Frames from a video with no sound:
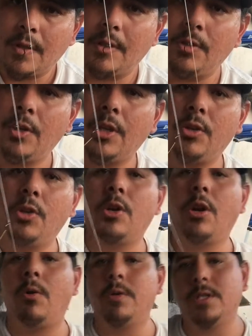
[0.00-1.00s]
You could
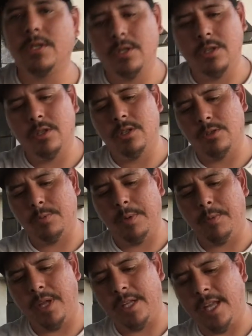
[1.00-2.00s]
always, there's
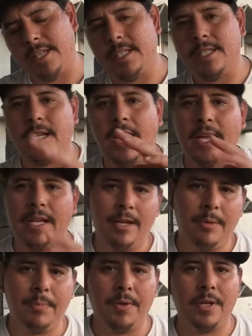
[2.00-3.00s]
people that like to tie
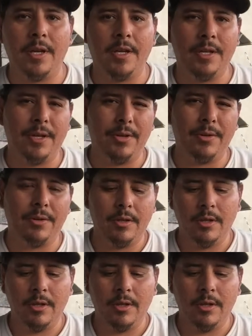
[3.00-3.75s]
up another